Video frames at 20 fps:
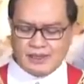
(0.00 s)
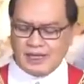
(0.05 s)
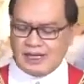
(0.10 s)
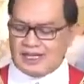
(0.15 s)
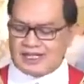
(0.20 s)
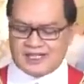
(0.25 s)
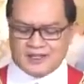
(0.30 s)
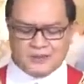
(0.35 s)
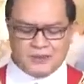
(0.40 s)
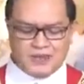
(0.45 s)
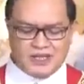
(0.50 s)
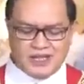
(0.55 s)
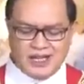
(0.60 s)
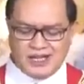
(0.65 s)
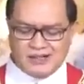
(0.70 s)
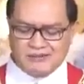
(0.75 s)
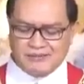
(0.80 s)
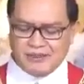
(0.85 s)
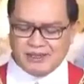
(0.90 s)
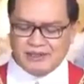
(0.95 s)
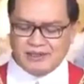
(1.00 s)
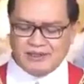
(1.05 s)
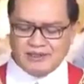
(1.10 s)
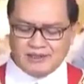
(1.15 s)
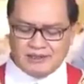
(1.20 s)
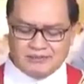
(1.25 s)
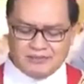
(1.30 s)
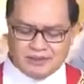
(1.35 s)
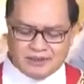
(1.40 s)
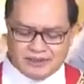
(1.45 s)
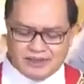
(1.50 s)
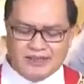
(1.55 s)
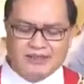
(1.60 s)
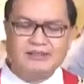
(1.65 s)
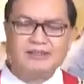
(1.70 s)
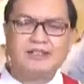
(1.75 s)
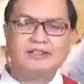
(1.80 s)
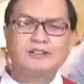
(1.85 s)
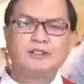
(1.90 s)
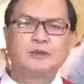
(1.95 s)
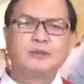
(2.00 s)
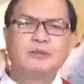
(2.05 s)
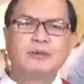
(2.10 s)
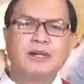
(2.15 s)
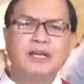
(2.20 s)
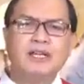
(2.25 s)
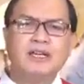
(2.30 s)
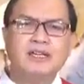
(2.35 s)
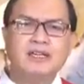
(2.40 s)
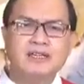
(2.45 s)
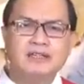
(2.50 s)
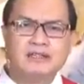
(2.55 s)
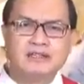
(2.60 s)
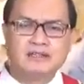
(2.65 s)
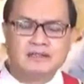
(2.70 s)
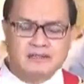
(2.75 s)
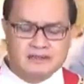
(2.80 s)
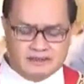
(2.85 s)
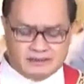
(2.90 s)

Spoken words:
As we have been liberated to breathe,